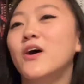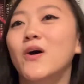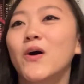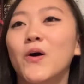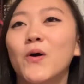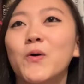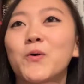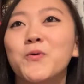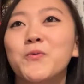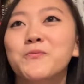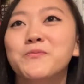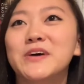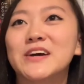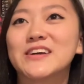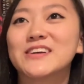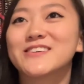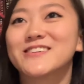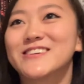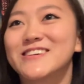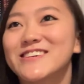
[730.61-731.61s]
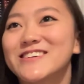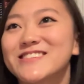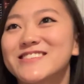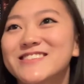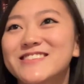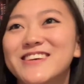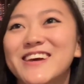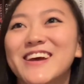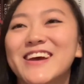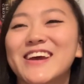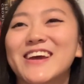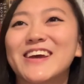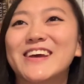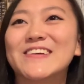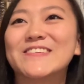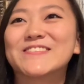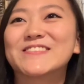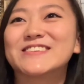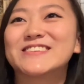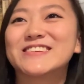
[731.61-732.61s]
Oh my goodness.
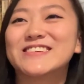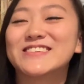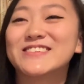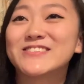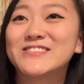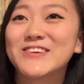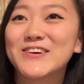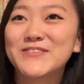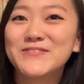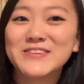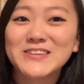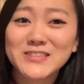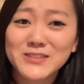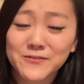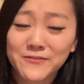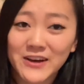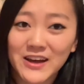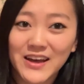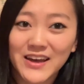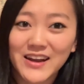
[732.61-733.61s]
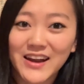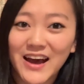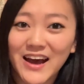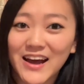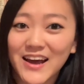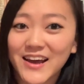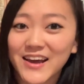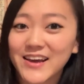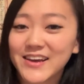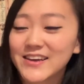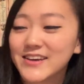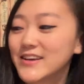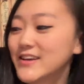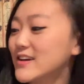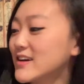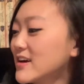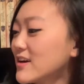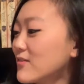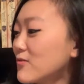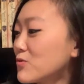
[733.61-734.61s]
It was just so much fun. I
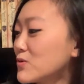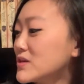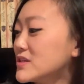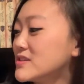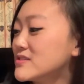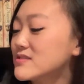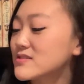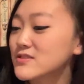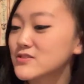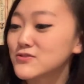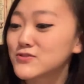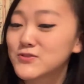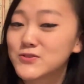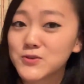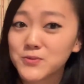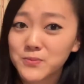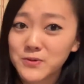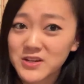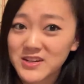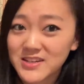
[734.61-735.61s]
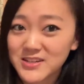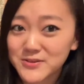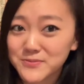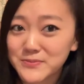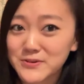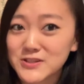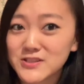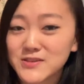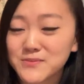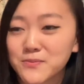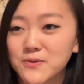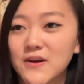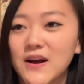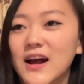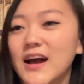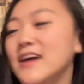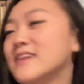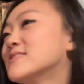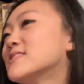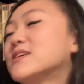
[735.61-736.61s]
was super duper
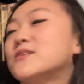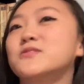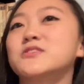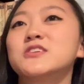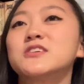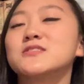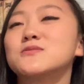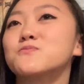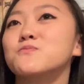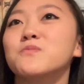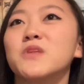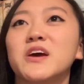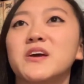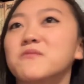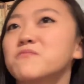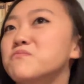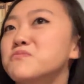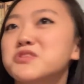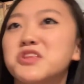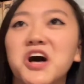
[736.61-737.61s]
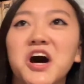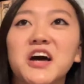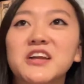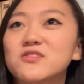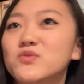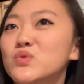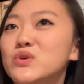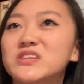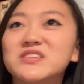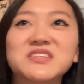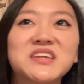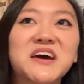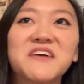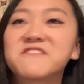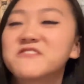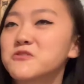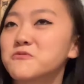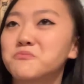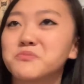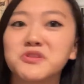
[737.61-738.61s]
surprised. It was just like plot twist
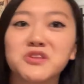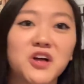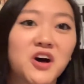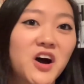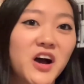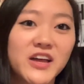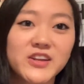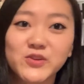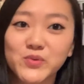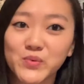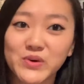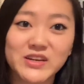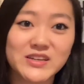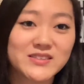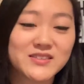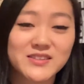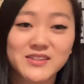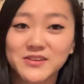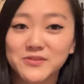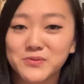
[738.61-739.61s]
after plot twist.